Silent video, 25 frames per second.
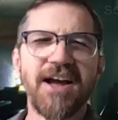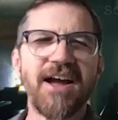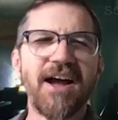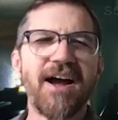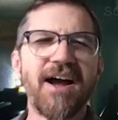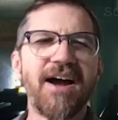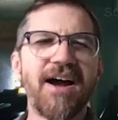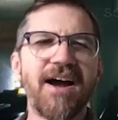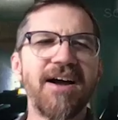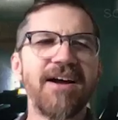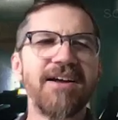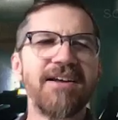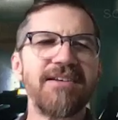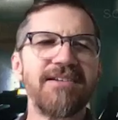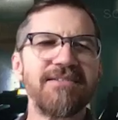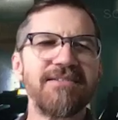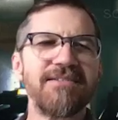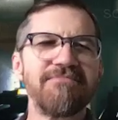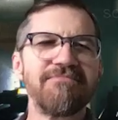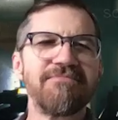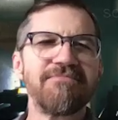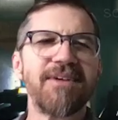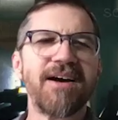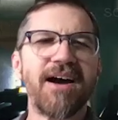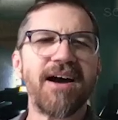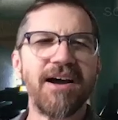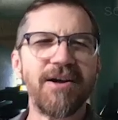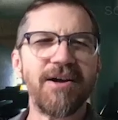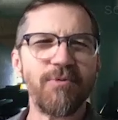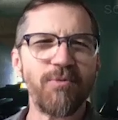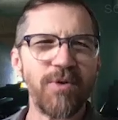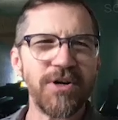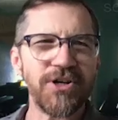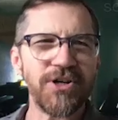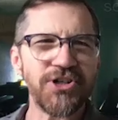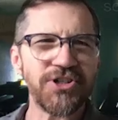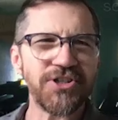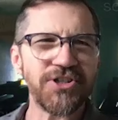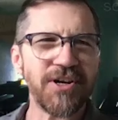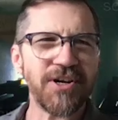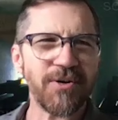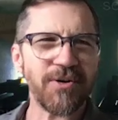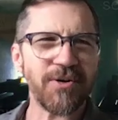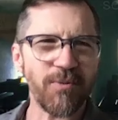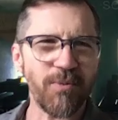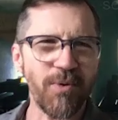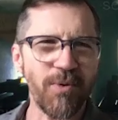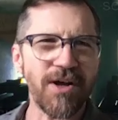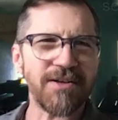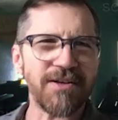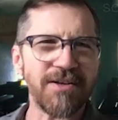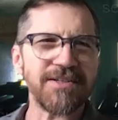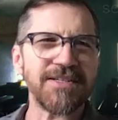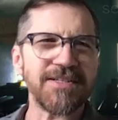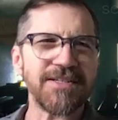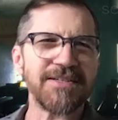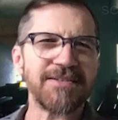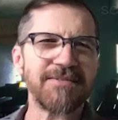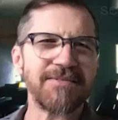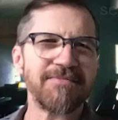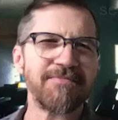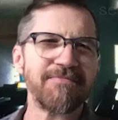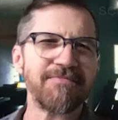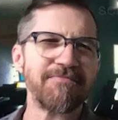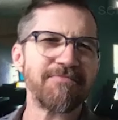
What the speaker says: I wish there was.